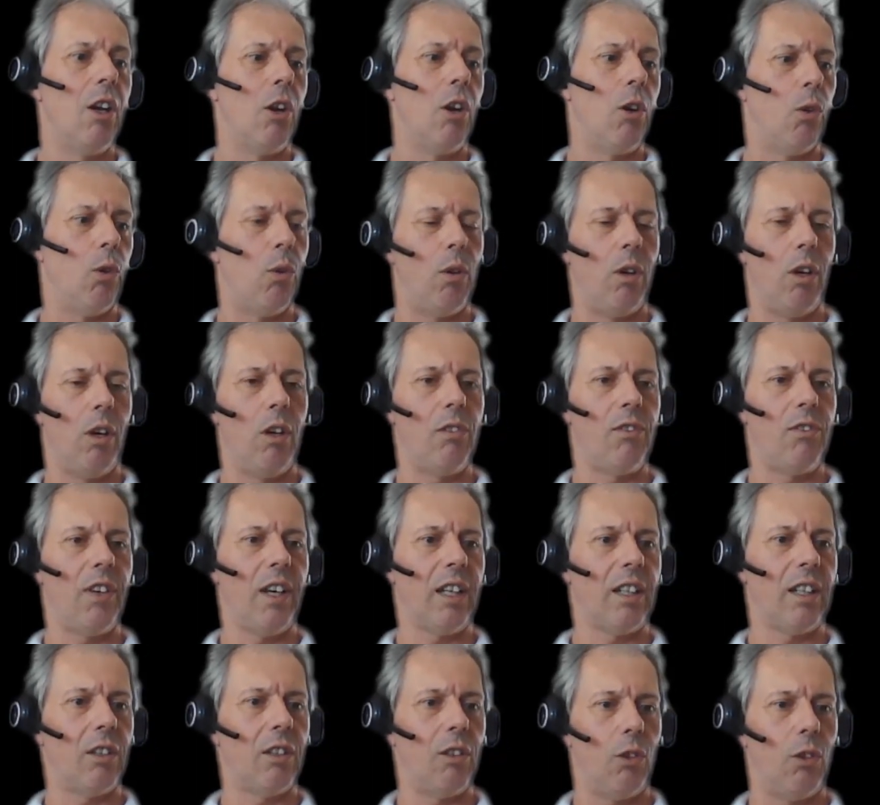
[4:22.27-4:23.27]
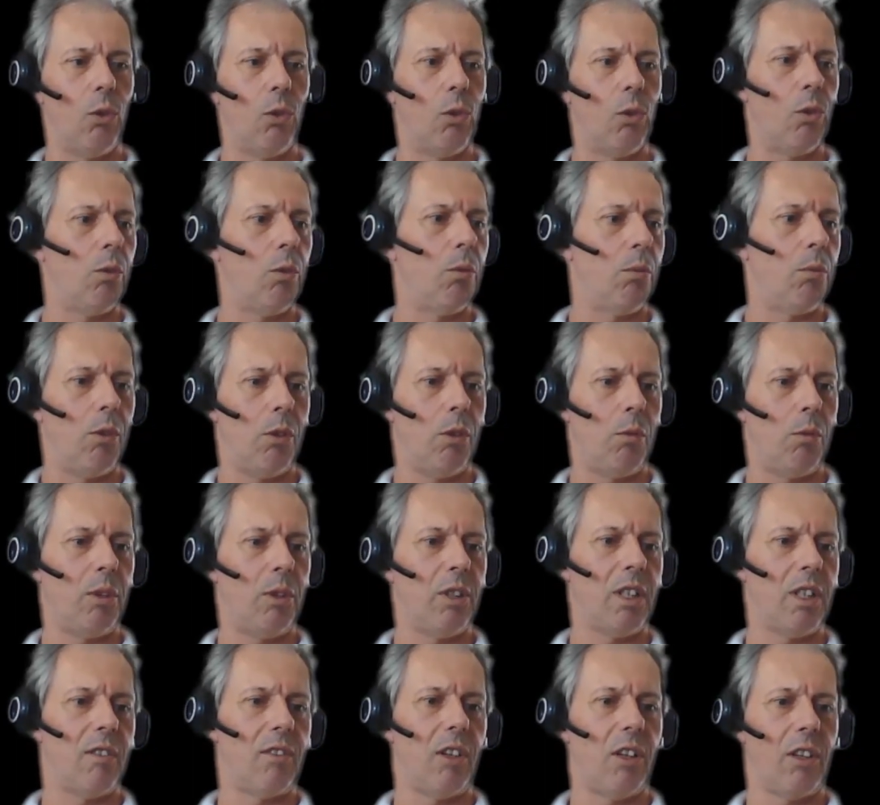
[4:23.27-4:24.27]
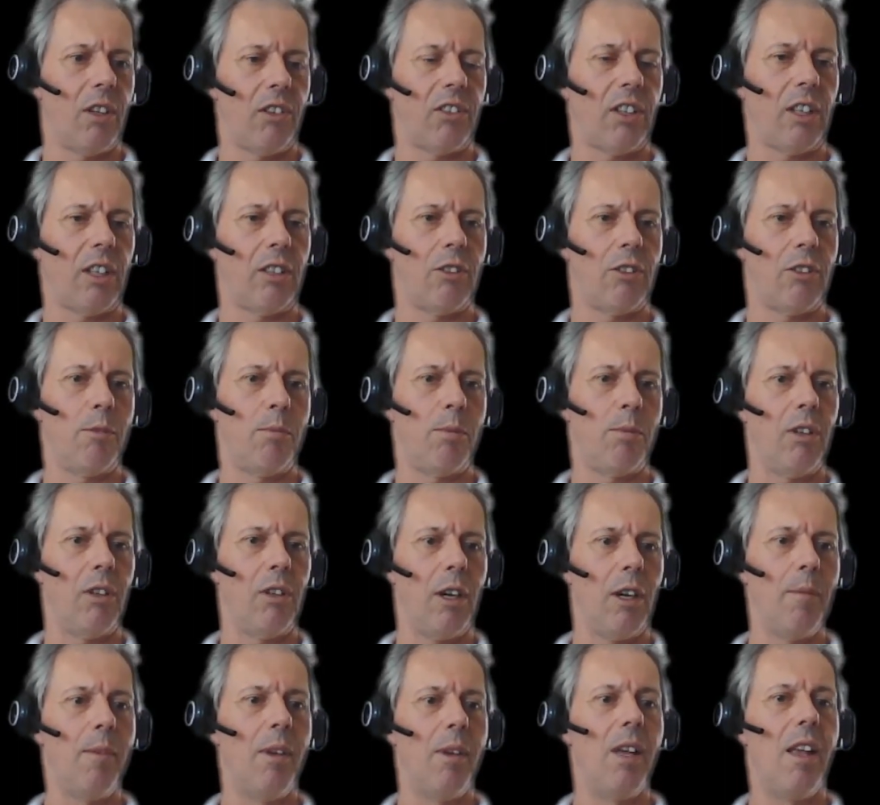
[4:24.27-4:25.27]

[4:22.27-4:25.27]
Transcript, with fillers: or O FAC or whichever other sanctions program.